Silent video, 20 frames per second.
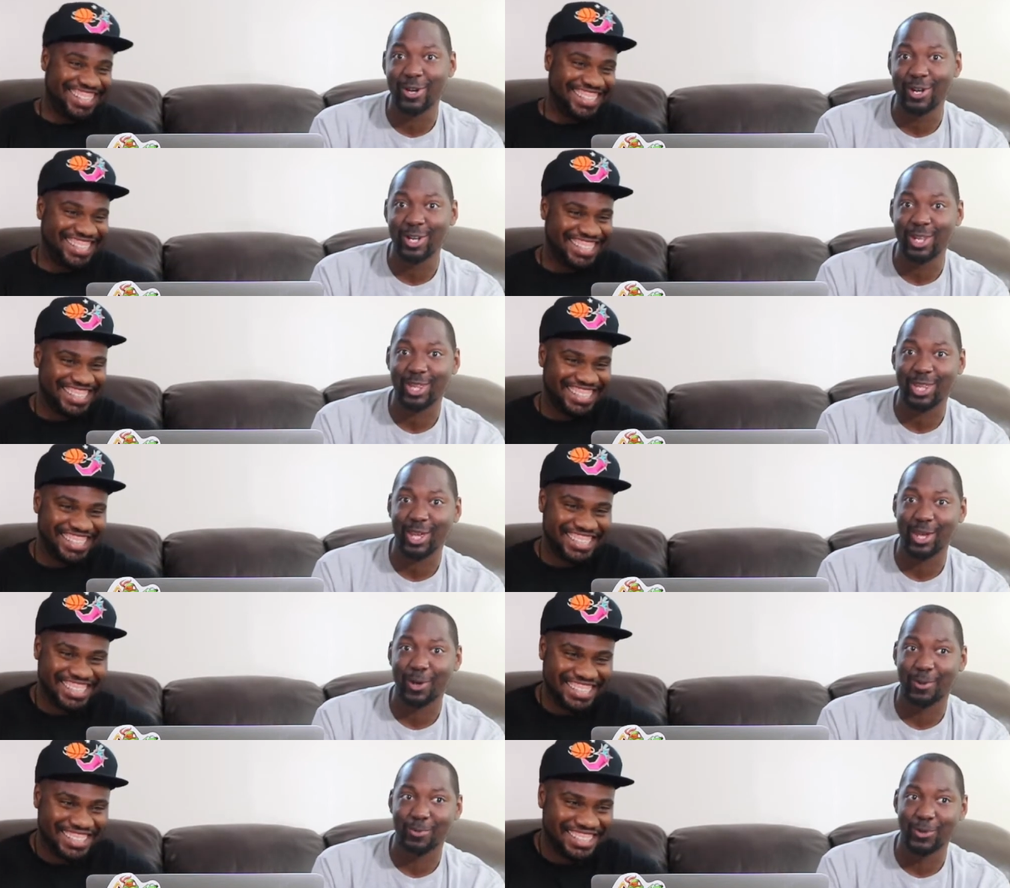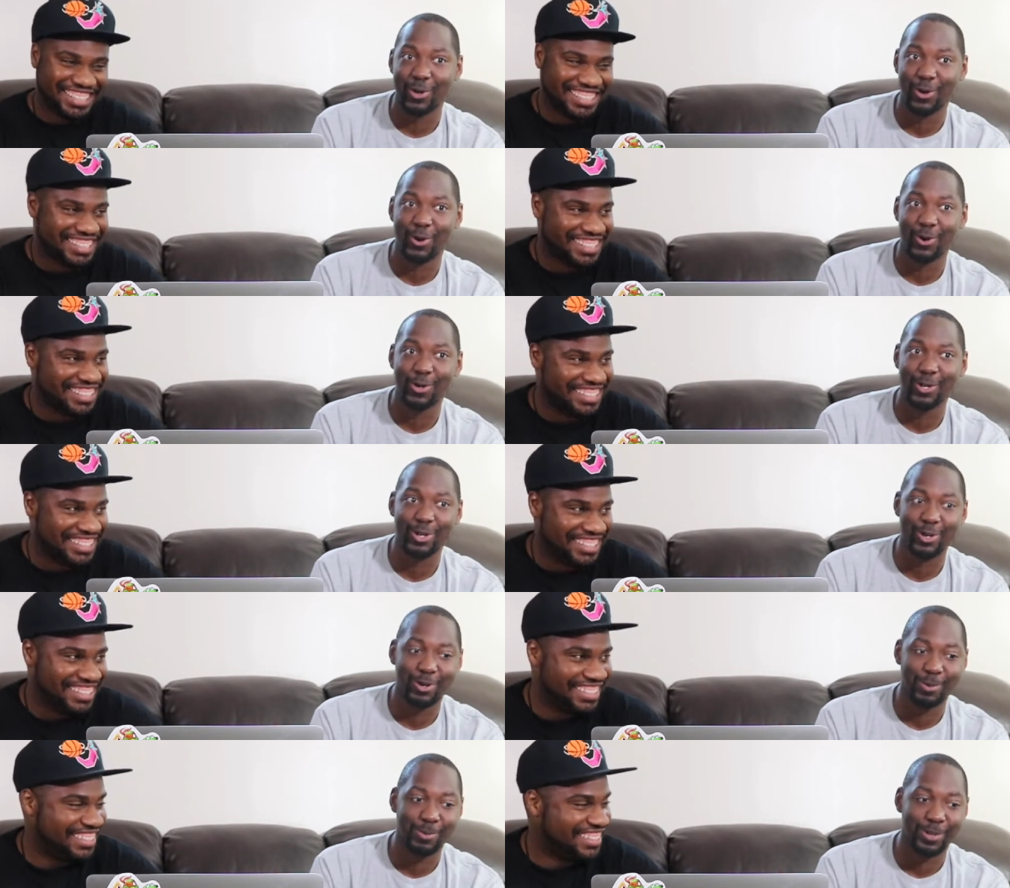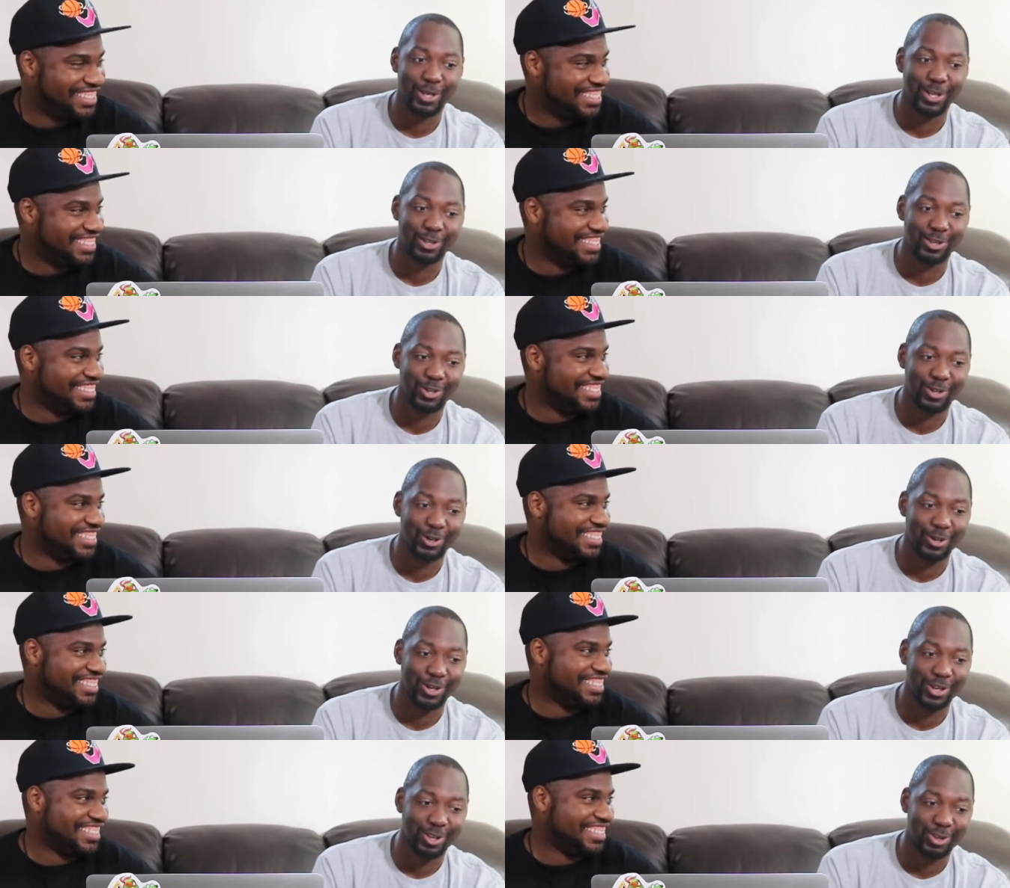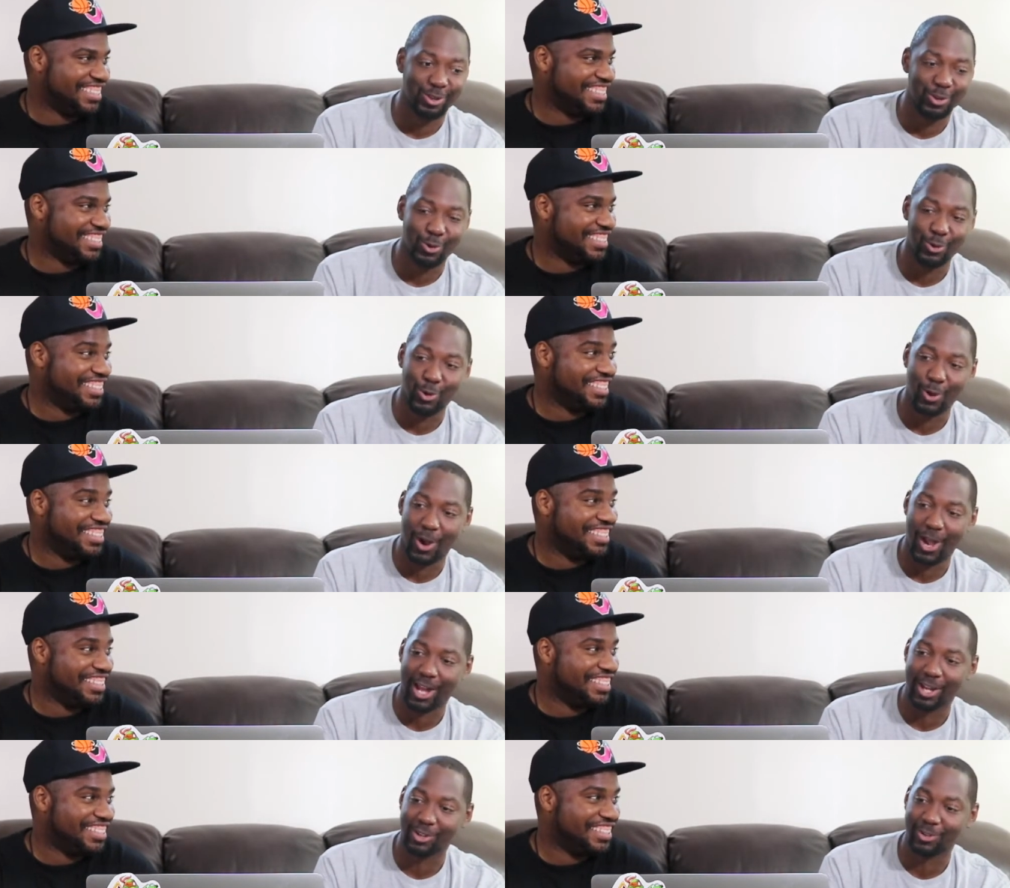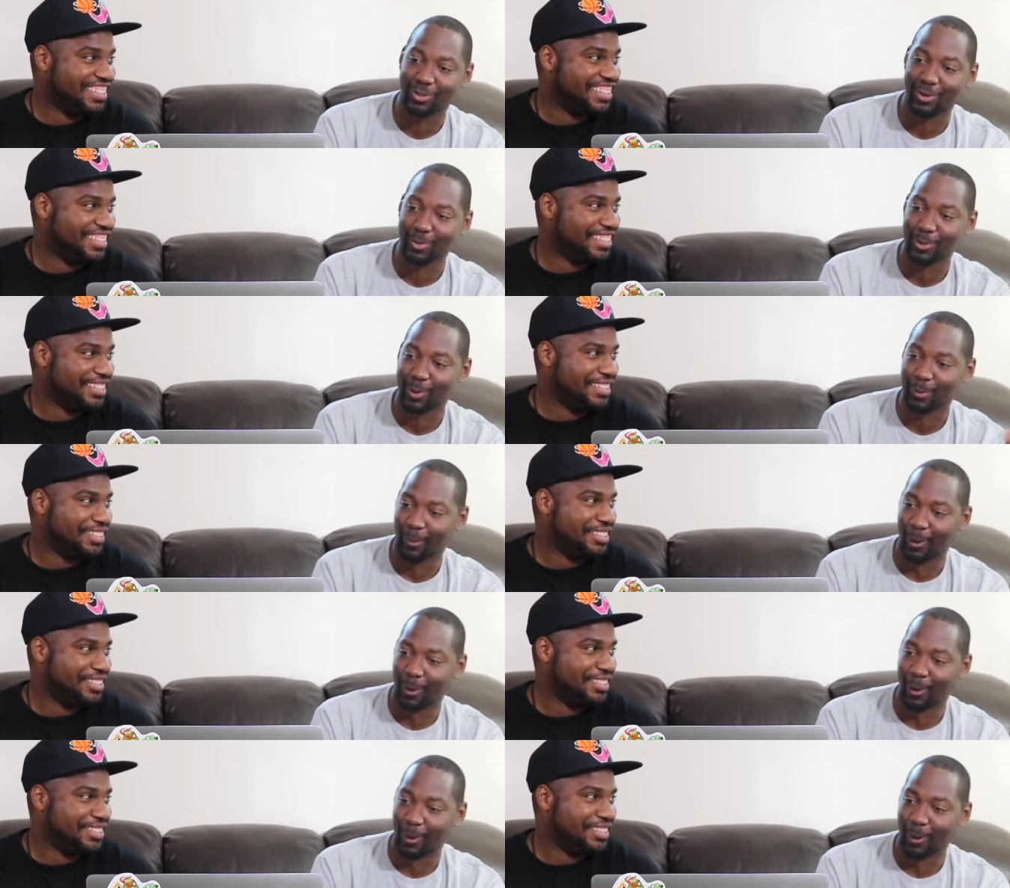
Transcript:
Speaker 1: as good as him. You're only going to be as good as you know how to